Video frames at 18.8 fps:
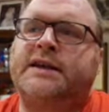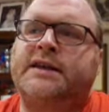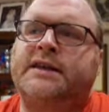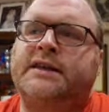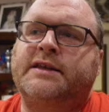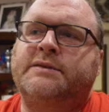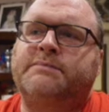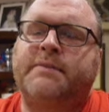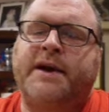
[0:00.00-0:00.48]

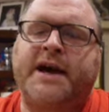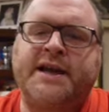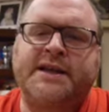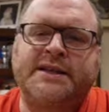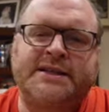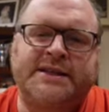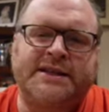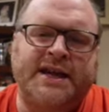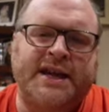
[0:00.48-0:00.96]
this
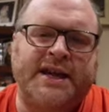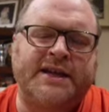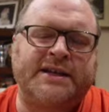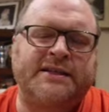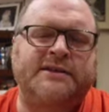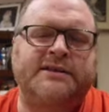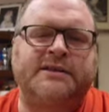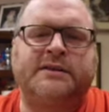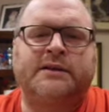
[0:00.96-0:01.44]

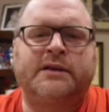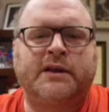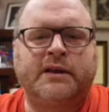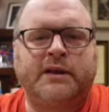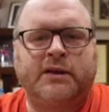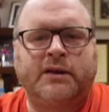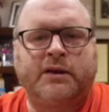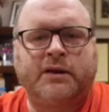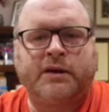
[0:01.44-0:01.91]
bandstand,
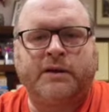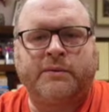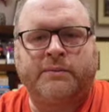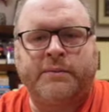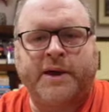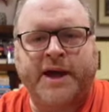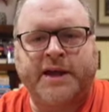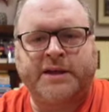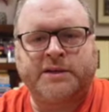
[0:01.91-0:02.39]
a
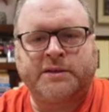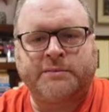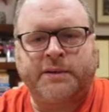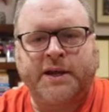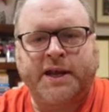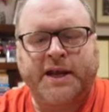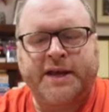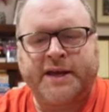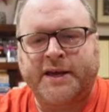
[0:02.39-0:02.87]
band are
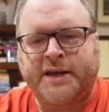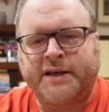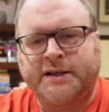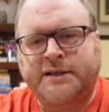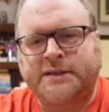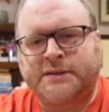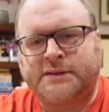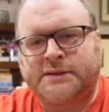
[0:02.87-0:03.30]
playing,